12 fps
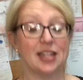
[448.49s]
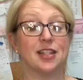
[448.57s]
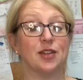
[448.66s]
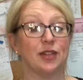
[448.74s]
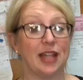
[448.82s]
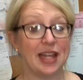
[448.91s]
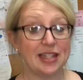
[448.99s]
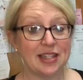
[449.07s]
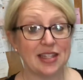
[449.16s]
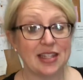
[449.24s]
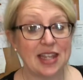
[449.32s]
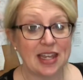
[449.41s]
So let's
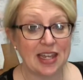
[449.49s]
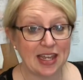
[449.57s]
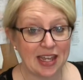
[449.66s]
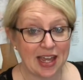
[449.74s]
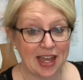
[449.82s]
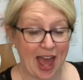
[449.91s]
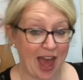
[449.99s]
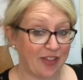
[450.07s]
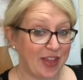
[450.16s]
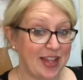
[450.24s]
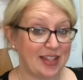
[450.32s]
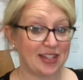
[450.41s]
see how
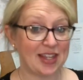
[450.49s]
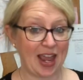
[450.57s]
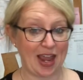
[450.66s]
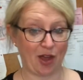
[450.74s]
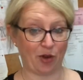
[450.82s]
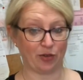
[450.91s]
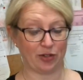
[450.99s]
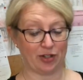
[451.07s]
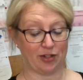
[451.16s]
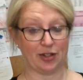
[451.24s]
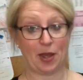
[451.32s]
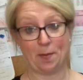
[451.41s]
they sound
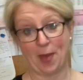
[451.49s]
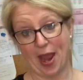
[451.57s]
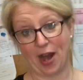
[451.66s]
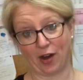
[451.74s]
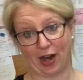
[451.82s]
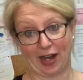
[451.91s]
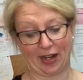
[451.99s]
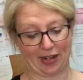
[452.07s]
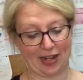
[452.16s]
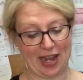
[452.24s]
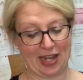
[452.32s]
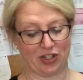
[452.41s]
comparing
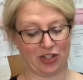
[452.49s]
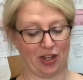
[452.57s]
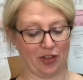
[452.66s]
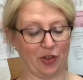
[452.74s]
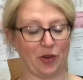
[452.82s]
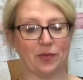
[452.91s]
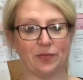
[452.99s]
each other.